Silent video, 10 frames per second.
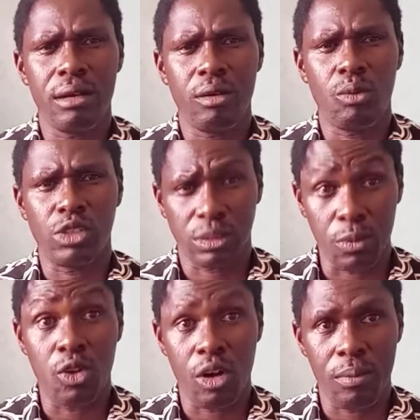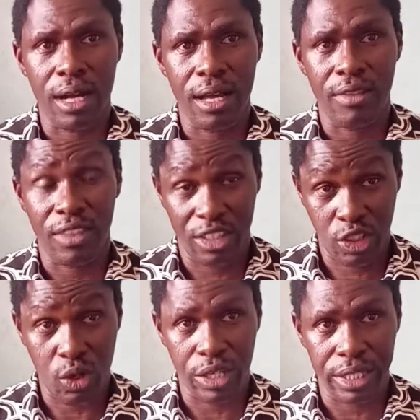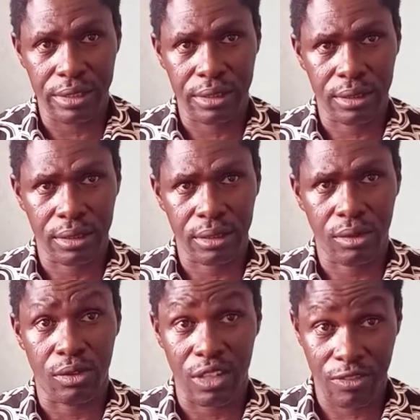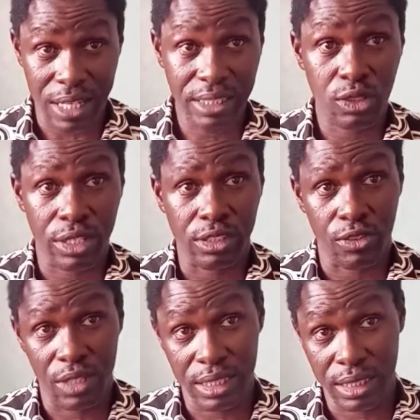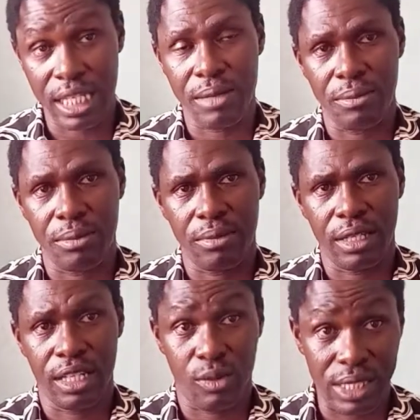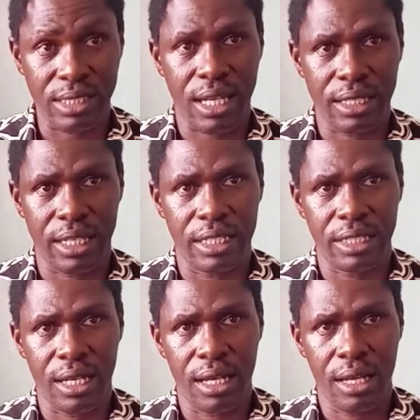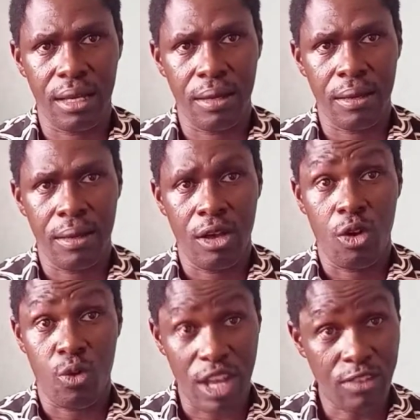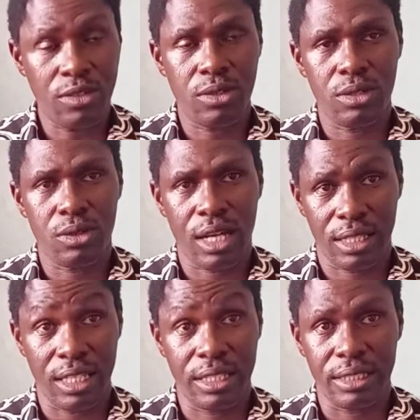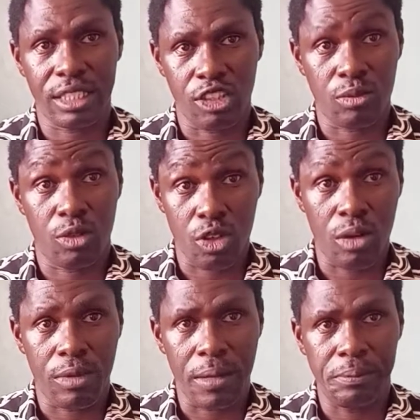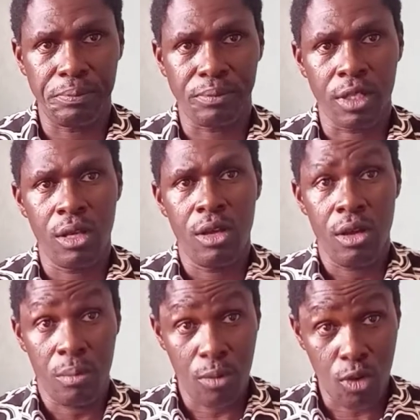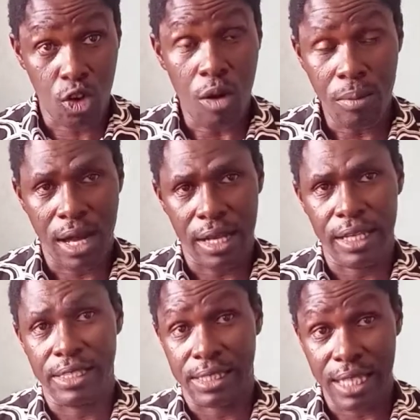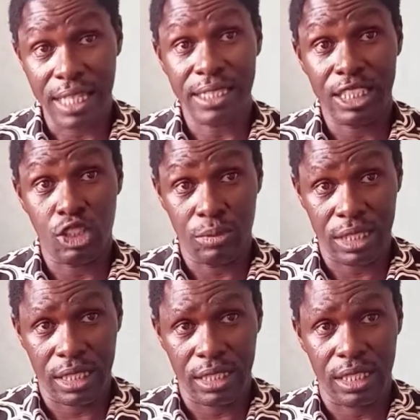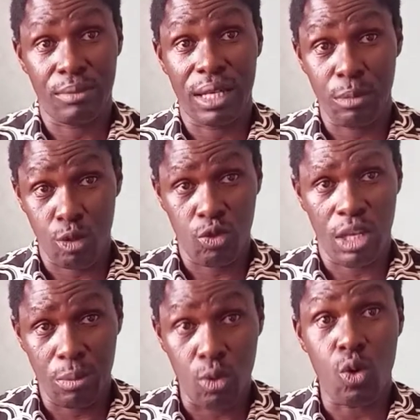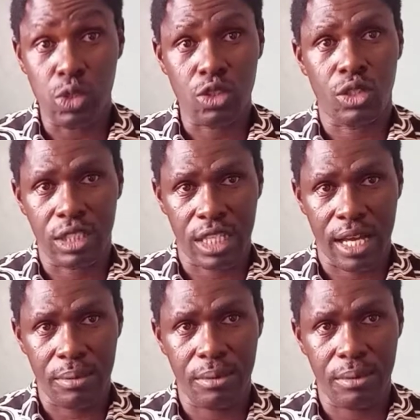was Bungoma the choice or the first choice of this team in Western Kenya? We have to look at the history of Bungoma. Bungoma is largely dominated by the Bukusuk tribe.